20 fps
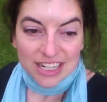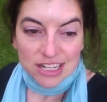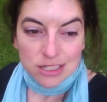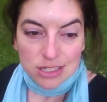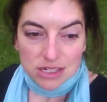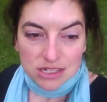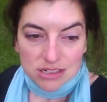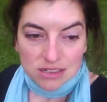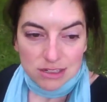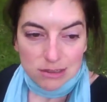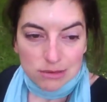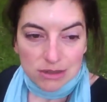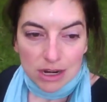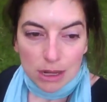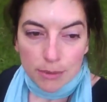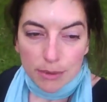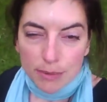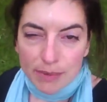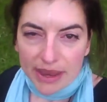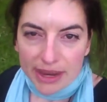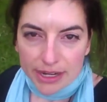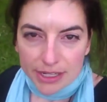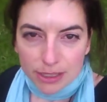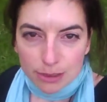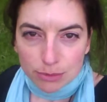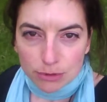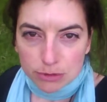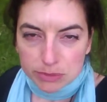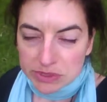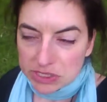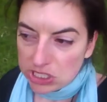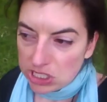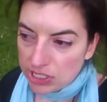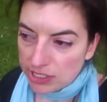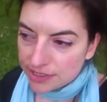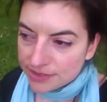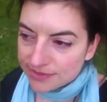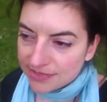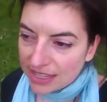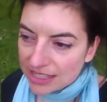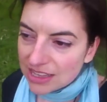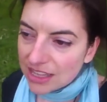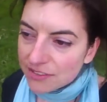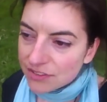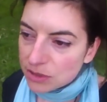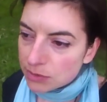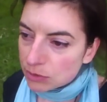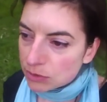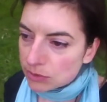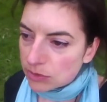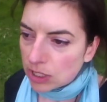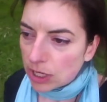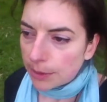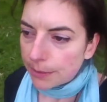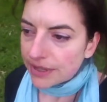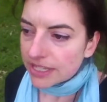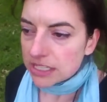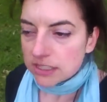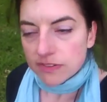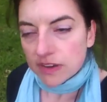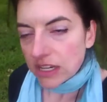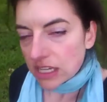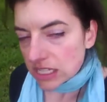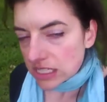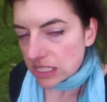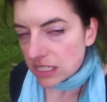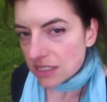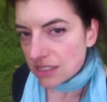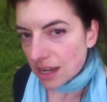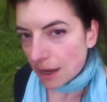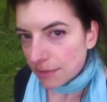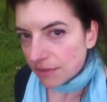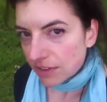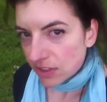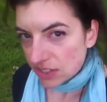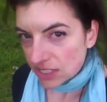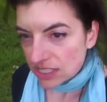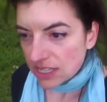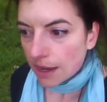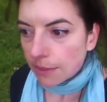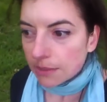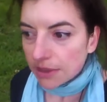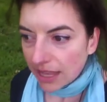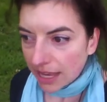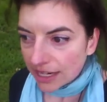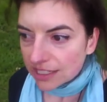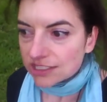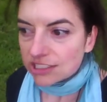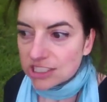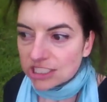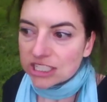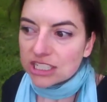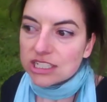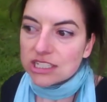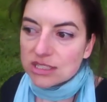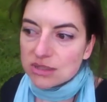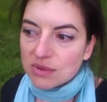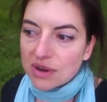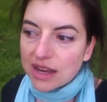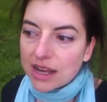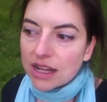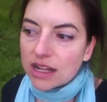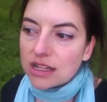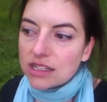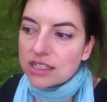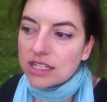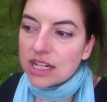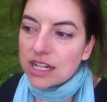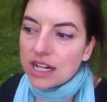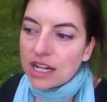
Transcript: So I don't know when I'll be back at the Brumelon. I love the Brumelon, but it's funny because this time of year, this happened last year as well.